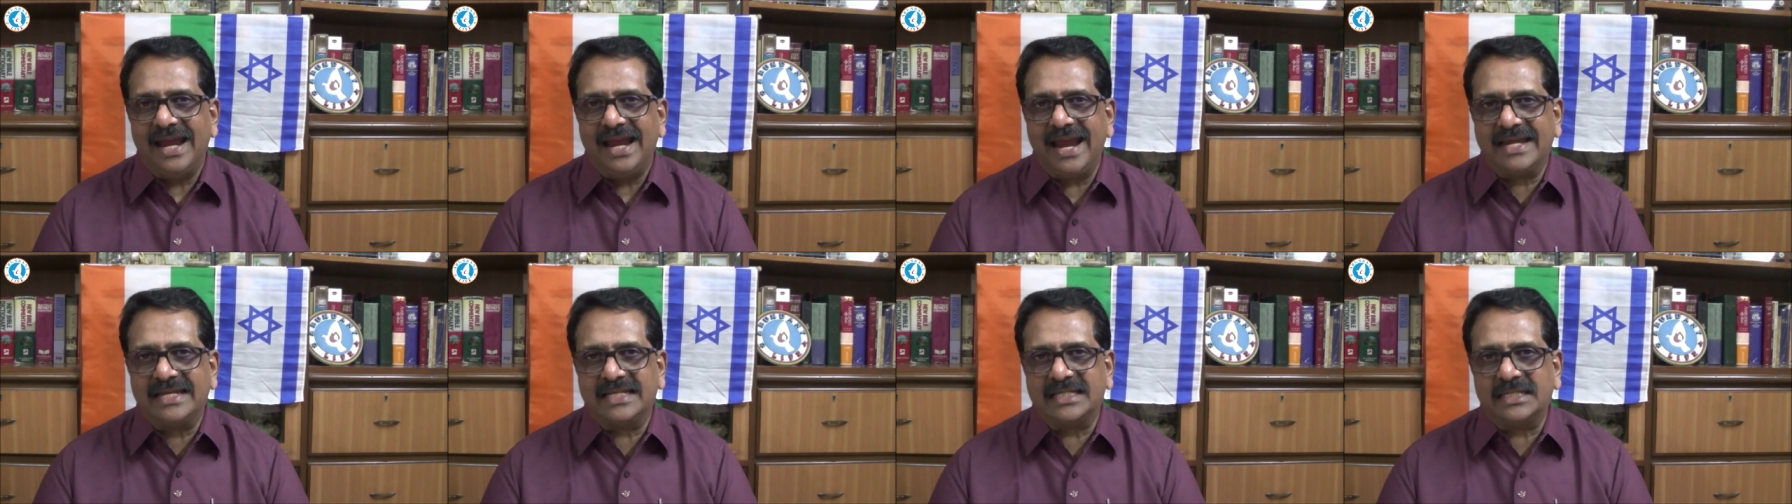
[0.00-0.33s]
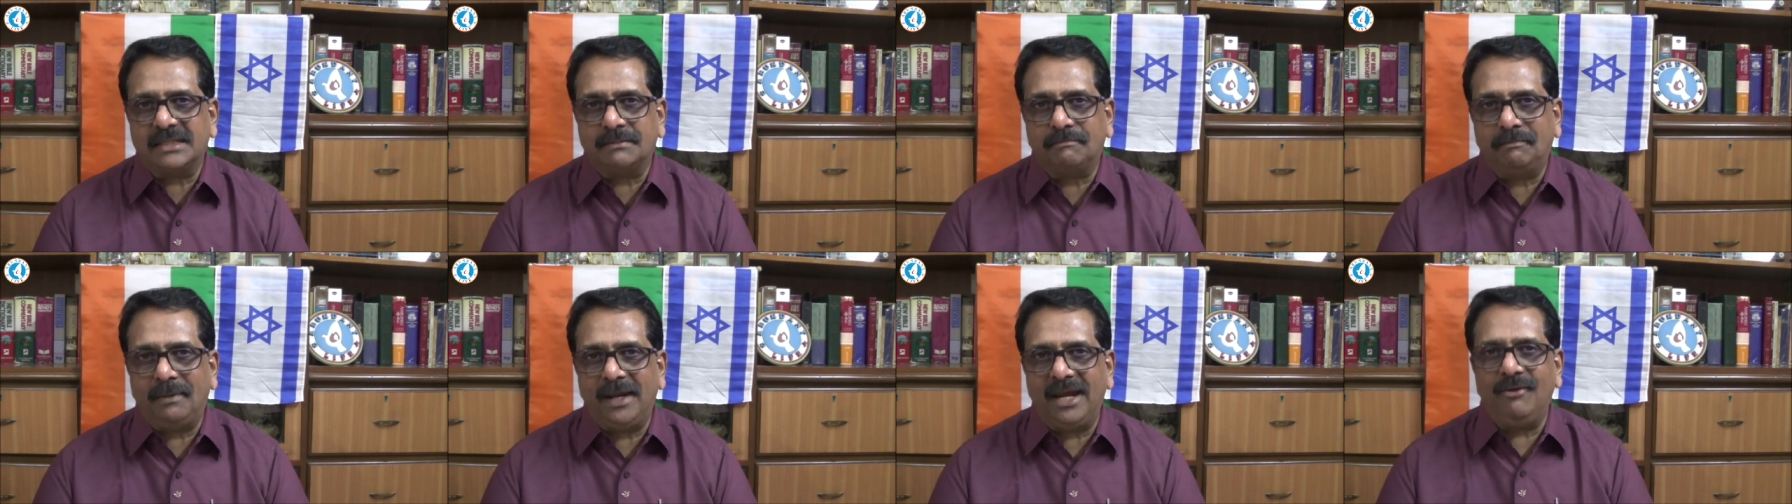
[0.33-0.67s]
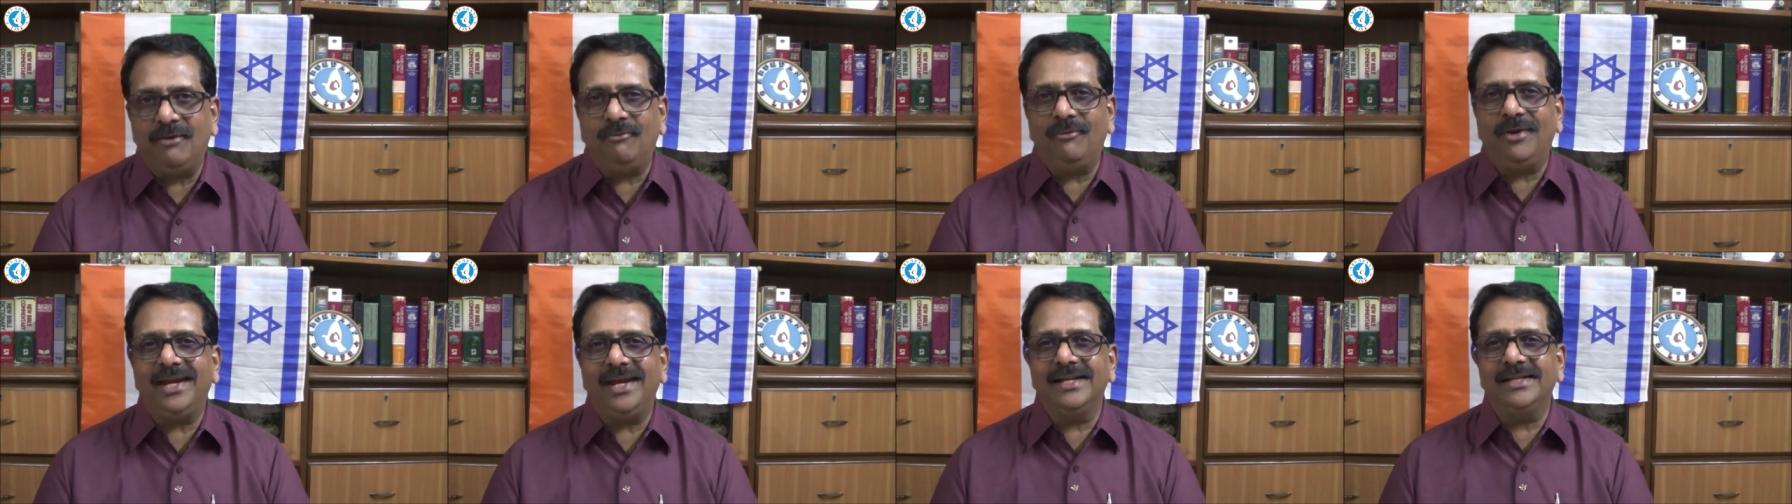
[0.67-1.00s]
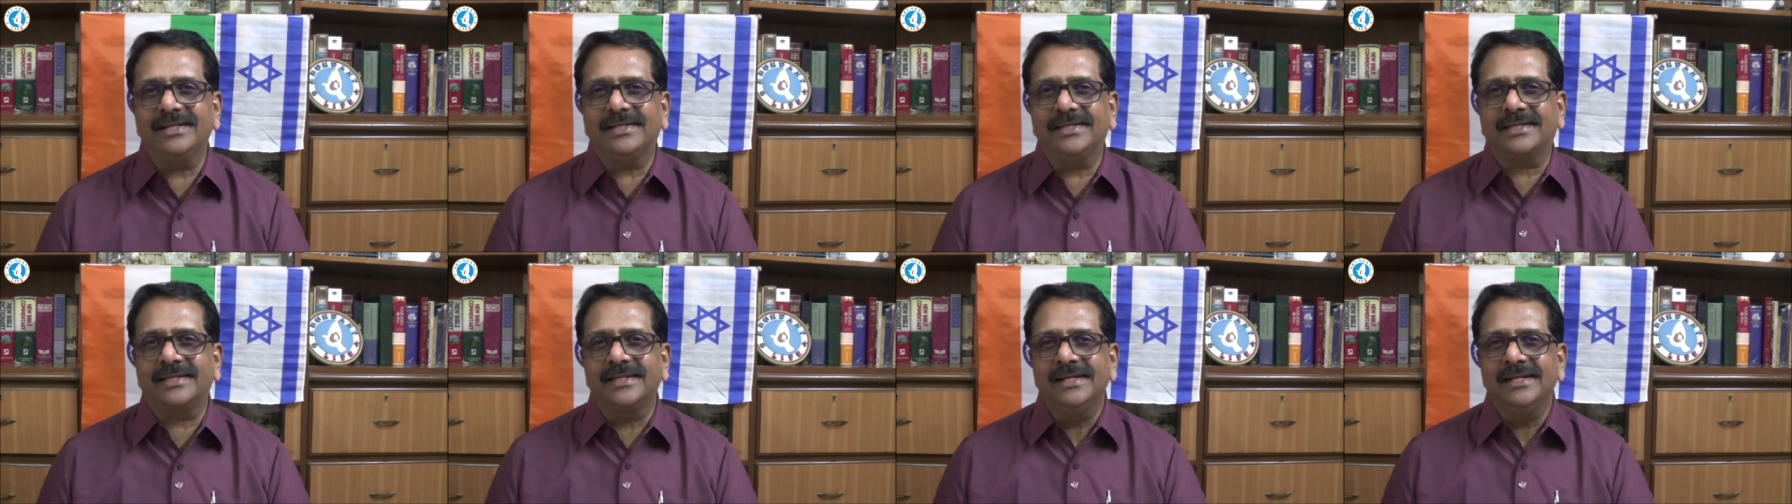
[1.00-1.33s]

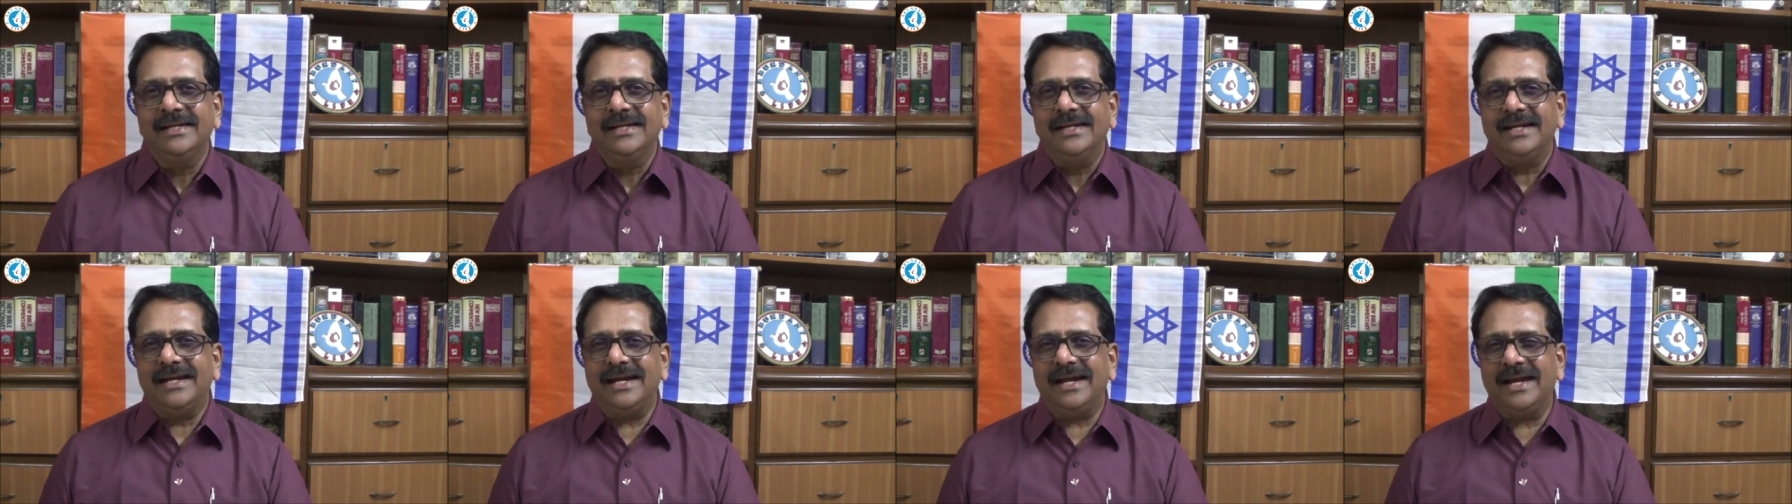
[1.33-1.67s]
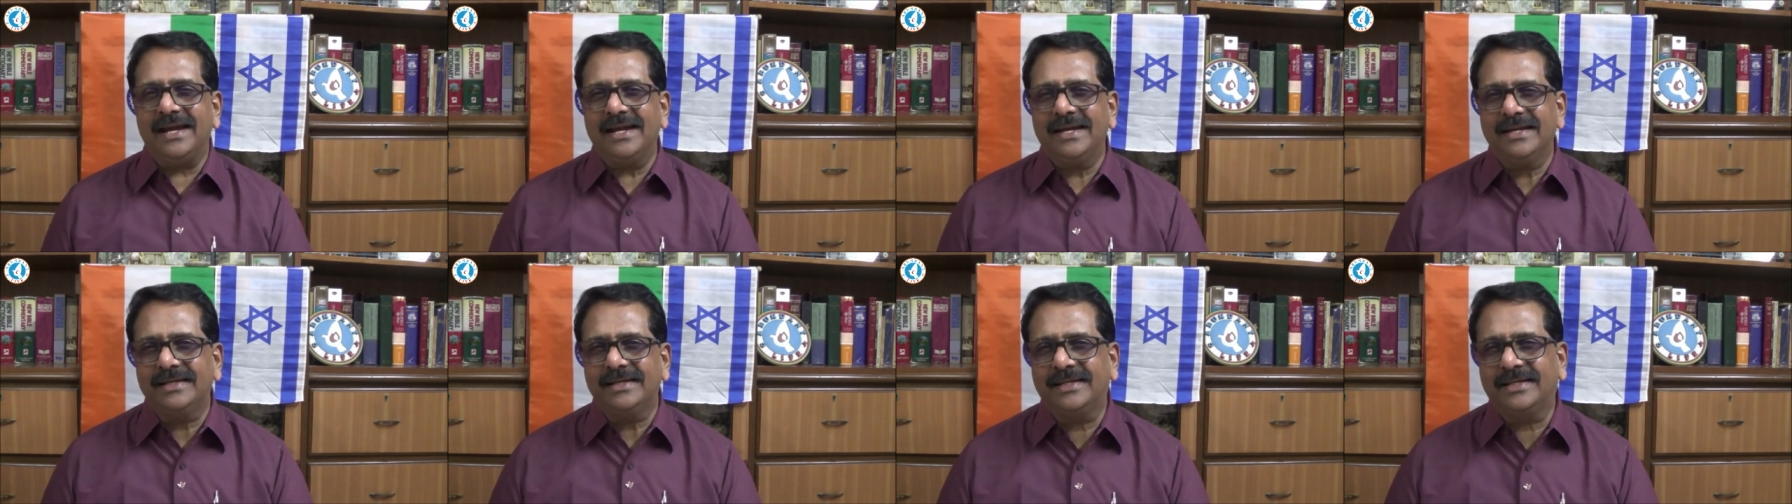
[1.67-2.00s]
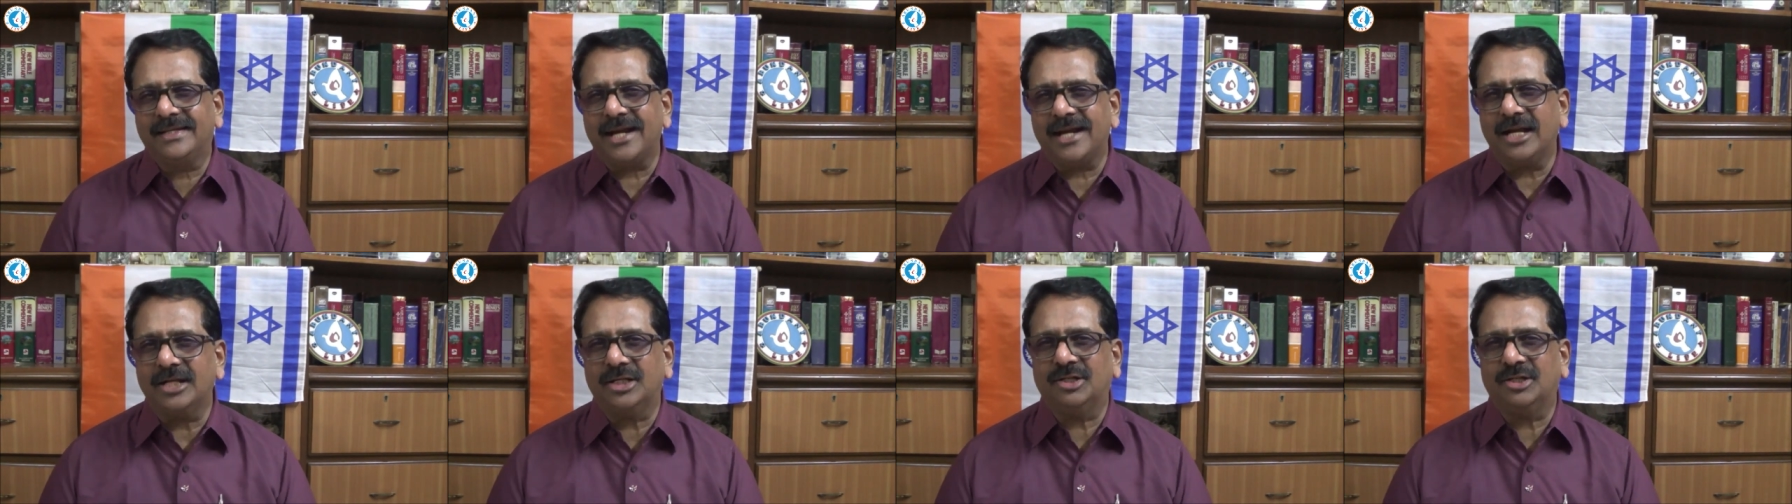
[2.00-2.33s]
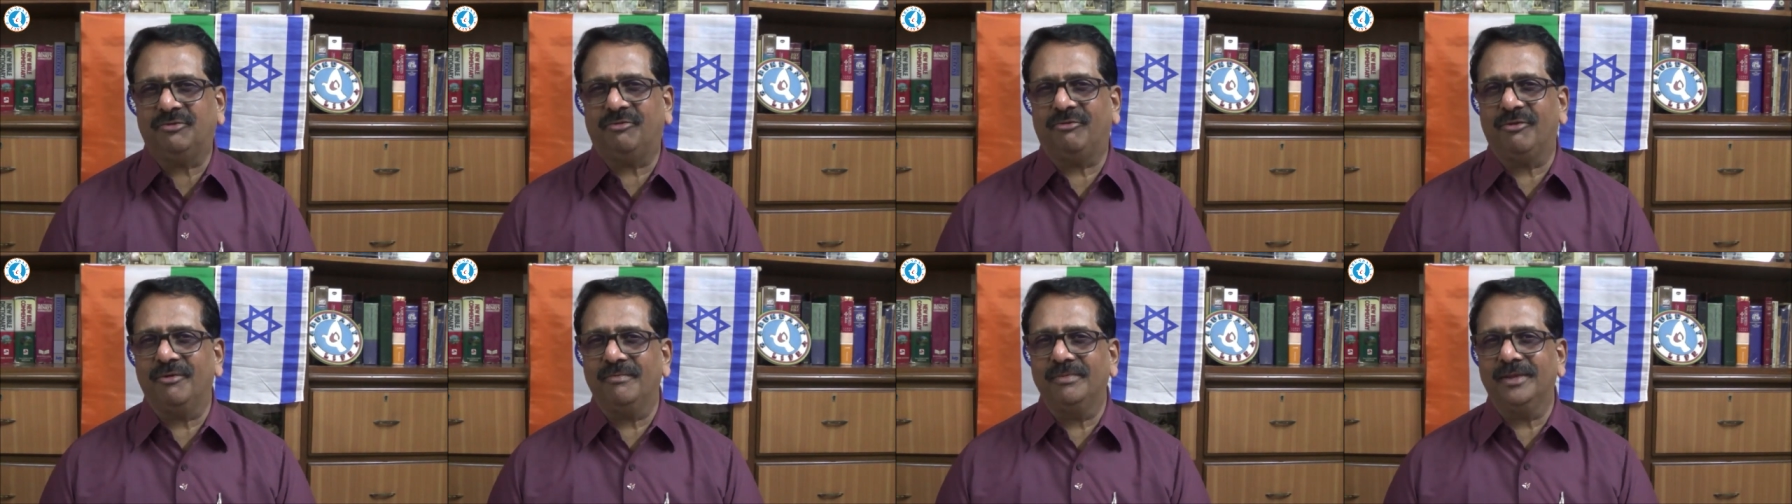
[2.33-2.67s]
experience and touch
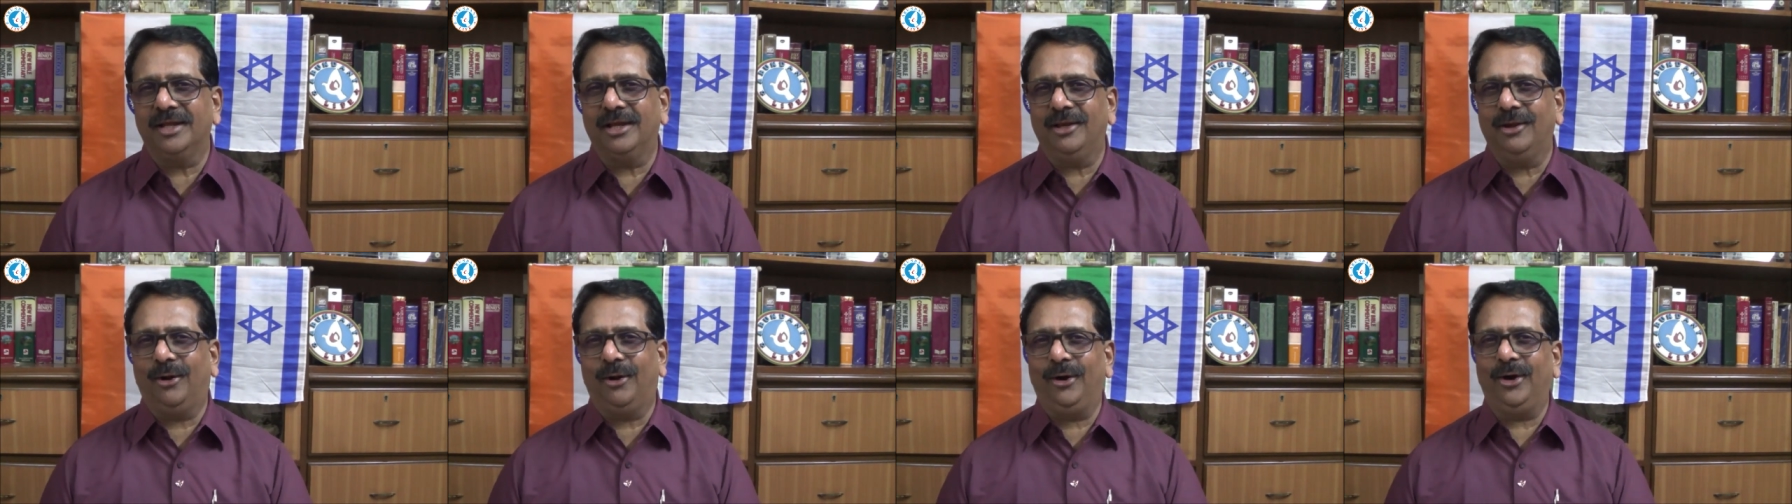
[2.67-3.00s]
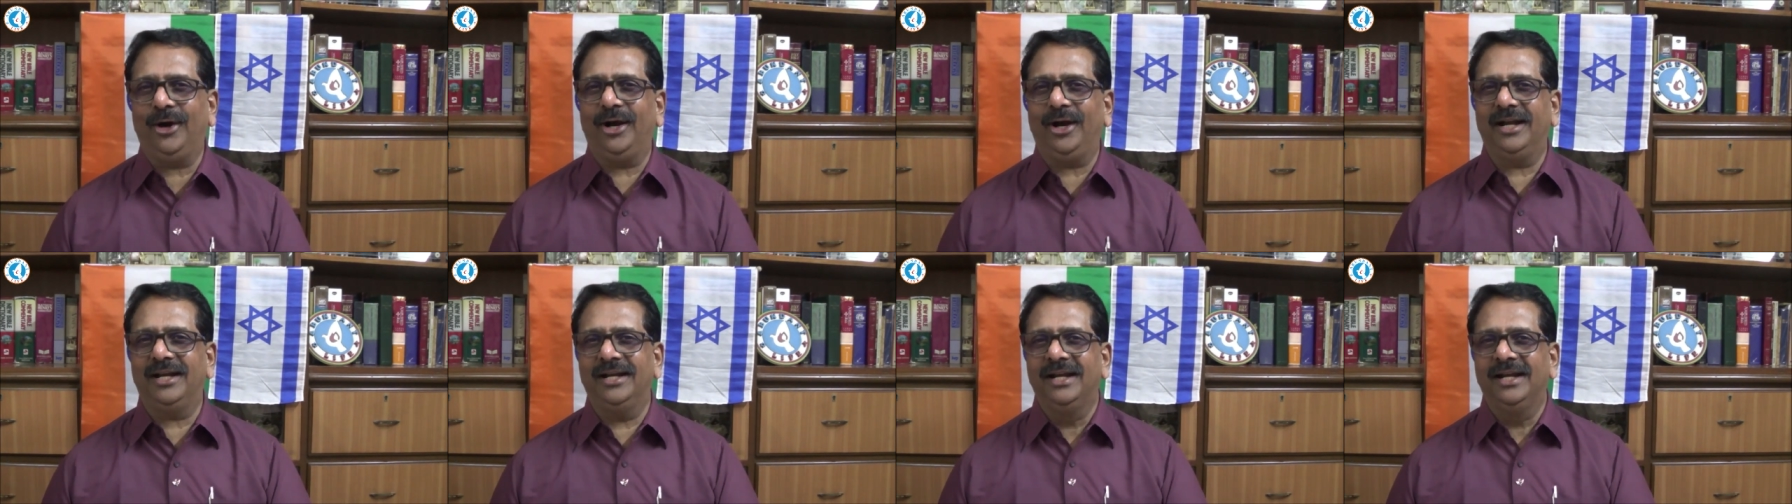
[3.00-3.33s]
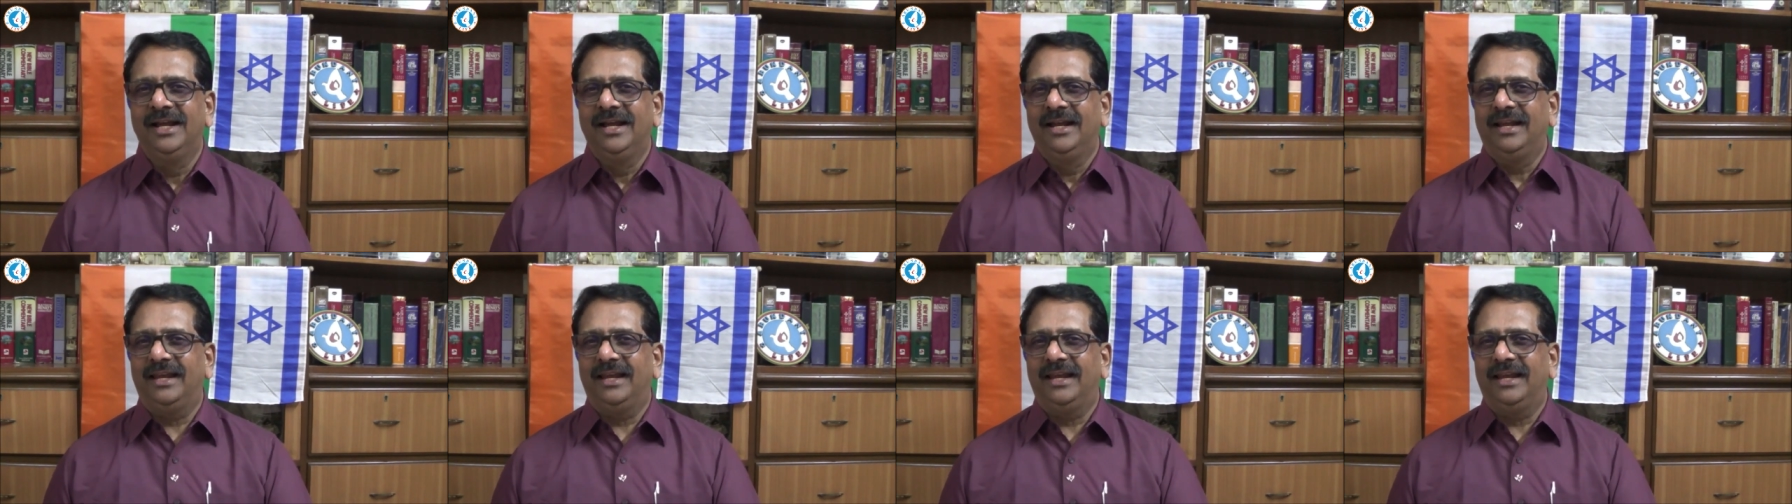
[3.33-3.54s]
from the Lord